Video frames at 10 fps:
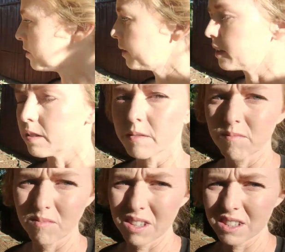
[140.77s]
doing.
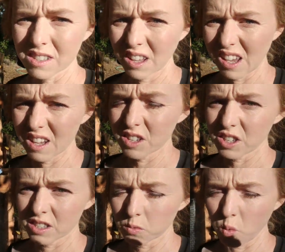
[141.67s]
This cage
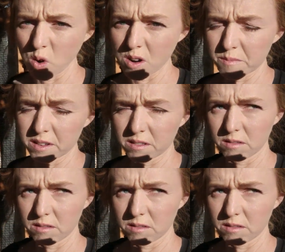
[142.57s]
is warm